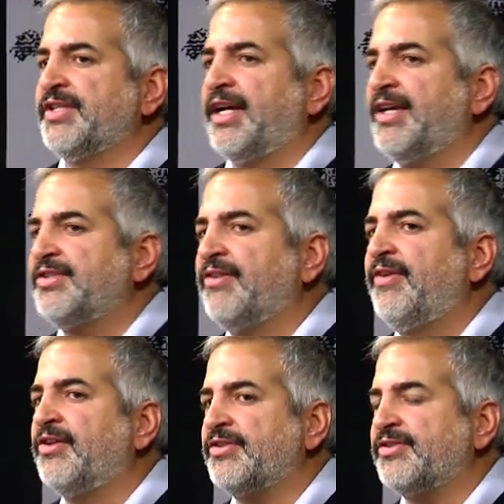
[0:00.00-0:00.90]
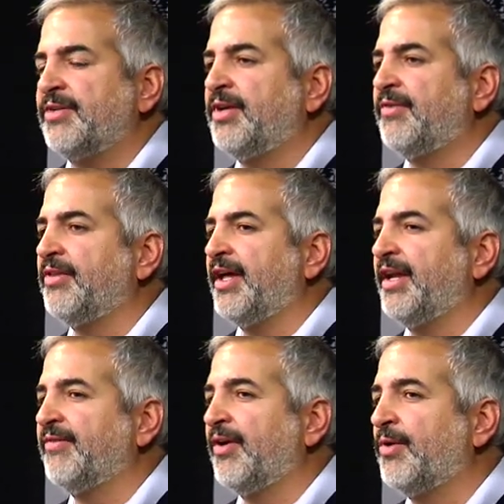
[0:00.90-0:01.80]
And I guess I felt at some level
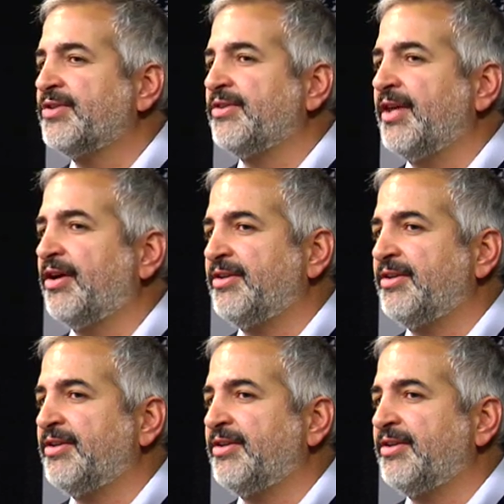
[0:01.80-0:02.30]
that if I wasn't there